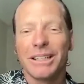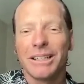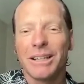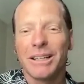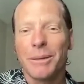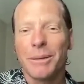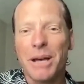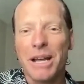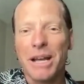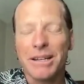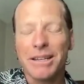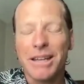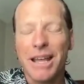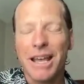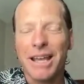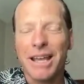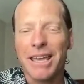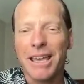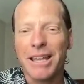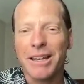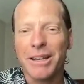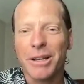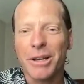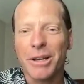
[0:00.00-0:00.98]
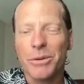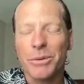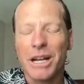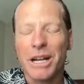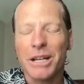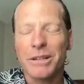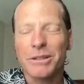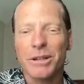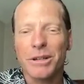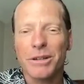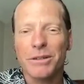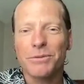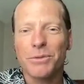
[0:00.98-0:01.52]
about a decade ago when I
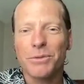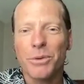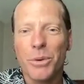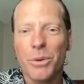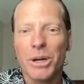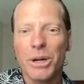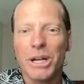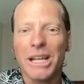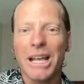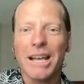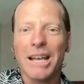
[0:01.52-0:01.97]
turned 40,